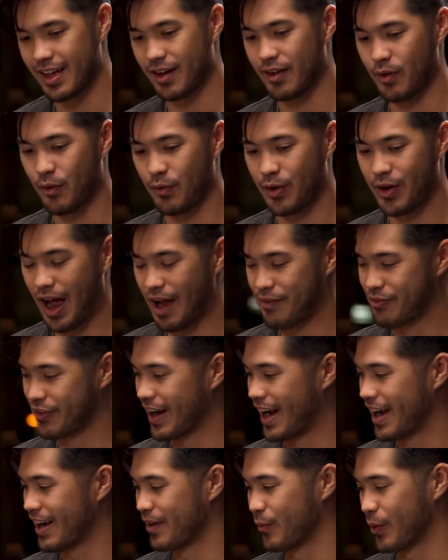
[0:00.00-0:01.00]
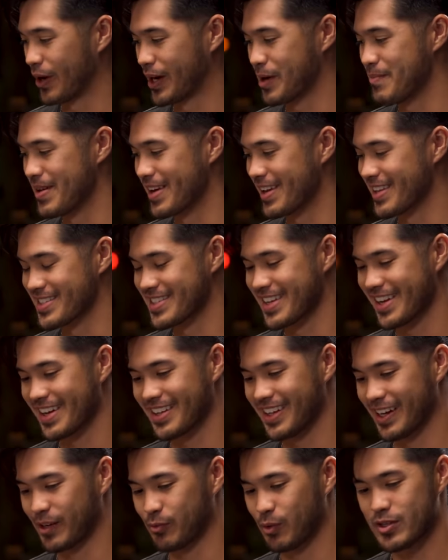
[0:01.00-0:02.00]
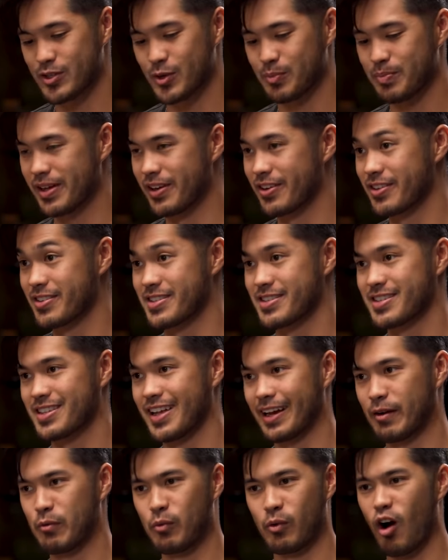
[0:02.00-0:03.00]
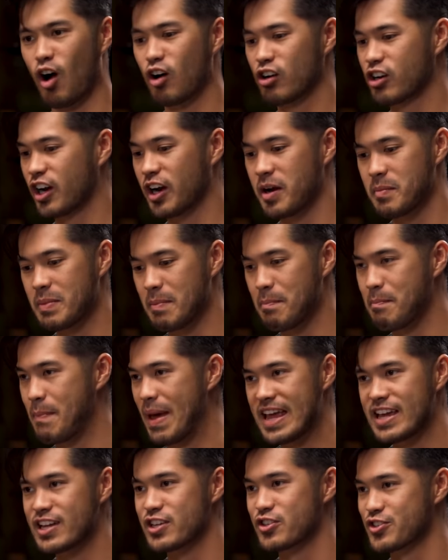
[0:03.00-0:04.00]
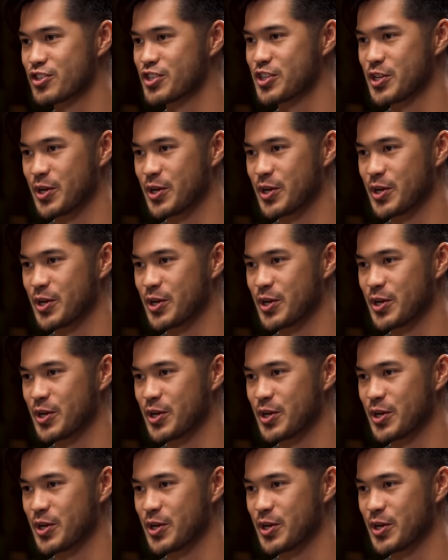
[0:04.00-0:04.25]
yeah, I forgot what comedian said it, like Russell Peters, he's like, right. we're all gonna be beige.